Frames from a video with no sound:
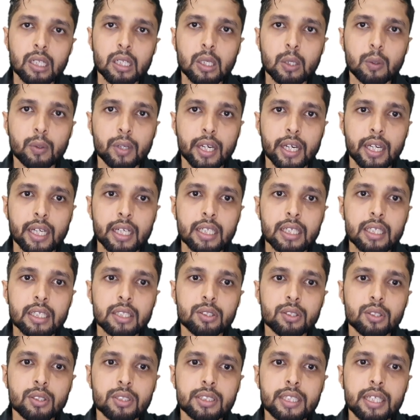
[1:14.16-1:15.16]
Okay,
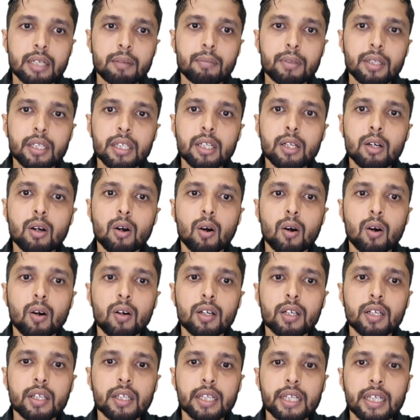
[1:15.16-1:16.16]
so SEBI
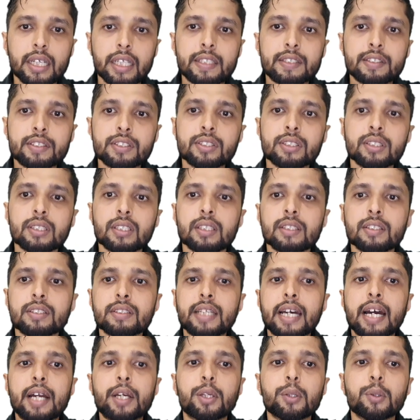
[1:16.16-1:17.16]
got its
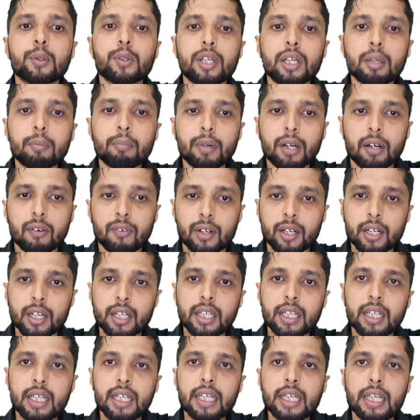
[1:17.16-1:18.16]
statutory power
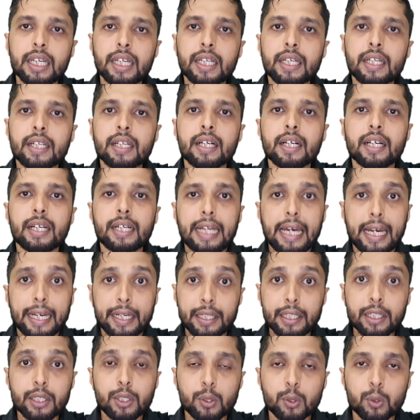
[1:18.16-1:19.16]
in
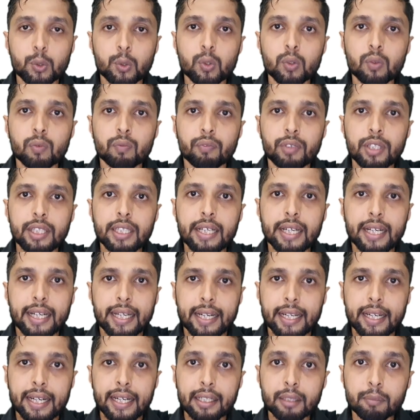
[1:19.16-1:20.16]
92 with the
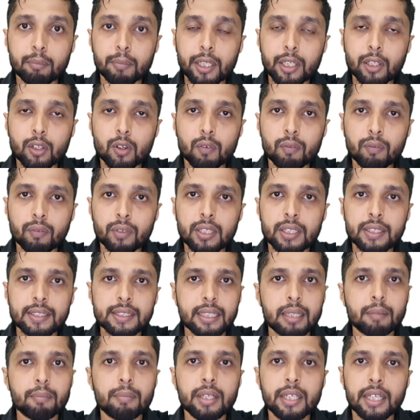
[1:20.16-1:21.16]
enactment of
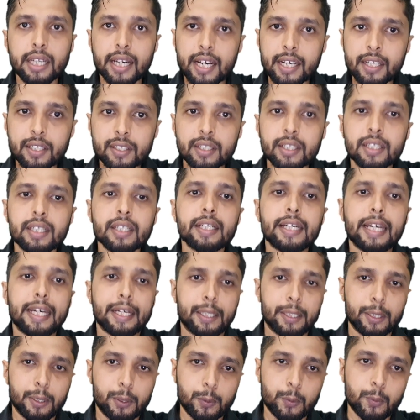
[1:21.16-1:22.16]
SEBI Act
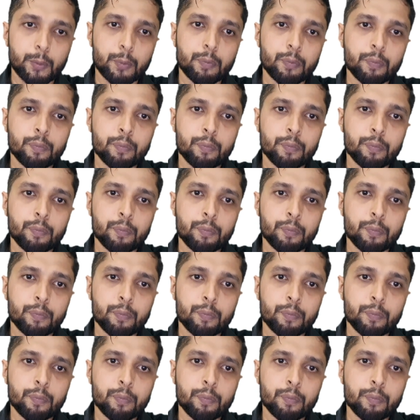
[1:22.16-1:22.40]
92.